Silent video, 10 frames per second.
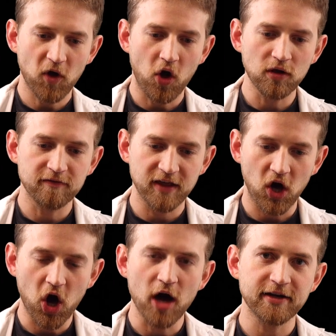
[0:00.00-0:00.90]
all of the
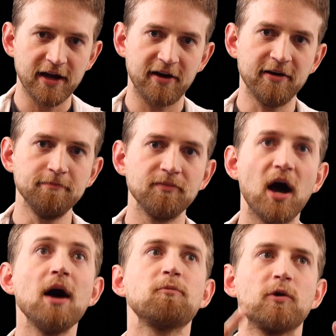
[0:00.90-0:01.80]
hot air
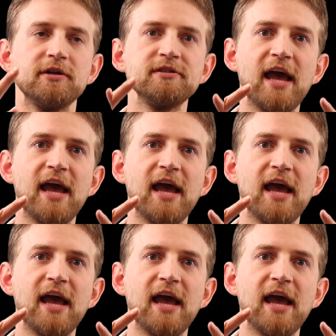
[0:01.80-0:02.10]
upwards,